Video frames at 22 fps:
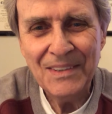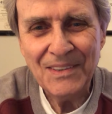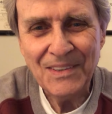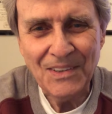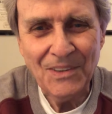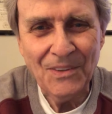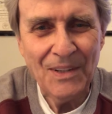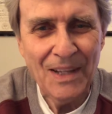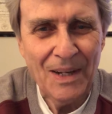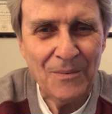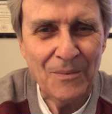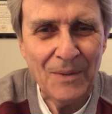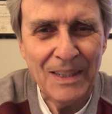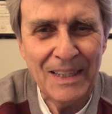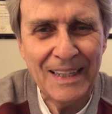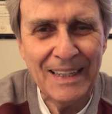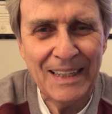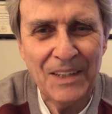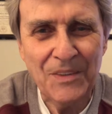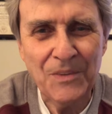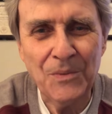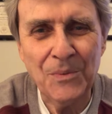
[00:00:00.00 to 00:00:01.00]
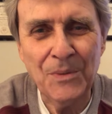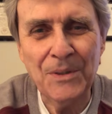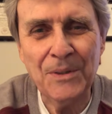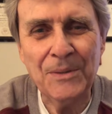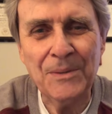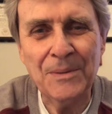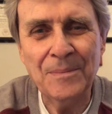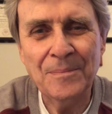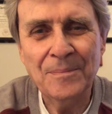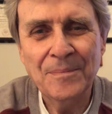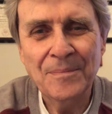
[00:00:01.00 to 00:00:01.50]
So that when you get
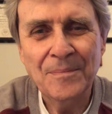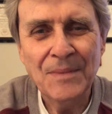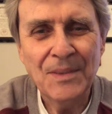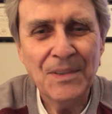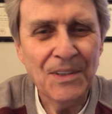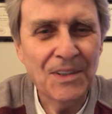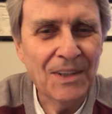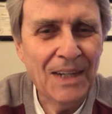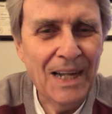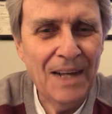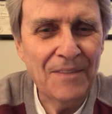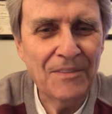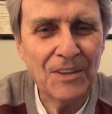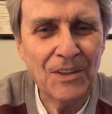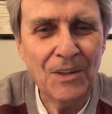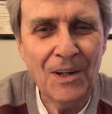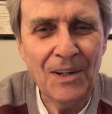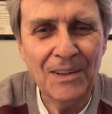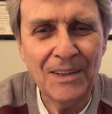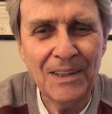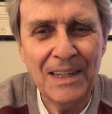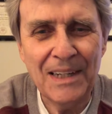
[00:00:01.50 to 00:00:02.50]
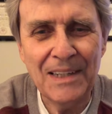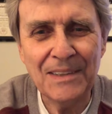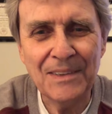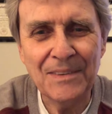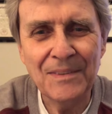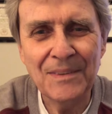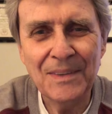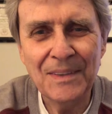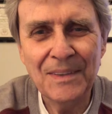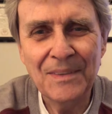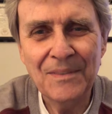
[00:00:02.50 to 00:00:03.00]
through, you'll have it all
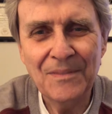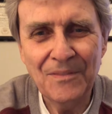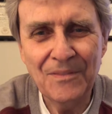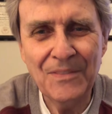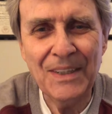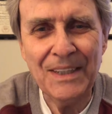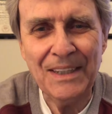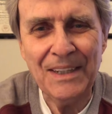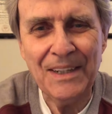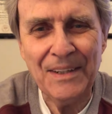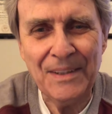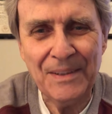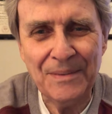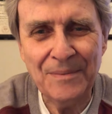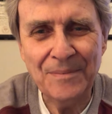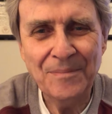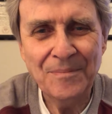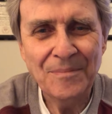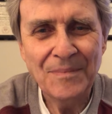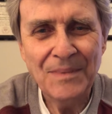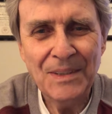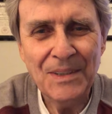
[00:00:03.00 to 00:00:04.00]
on video.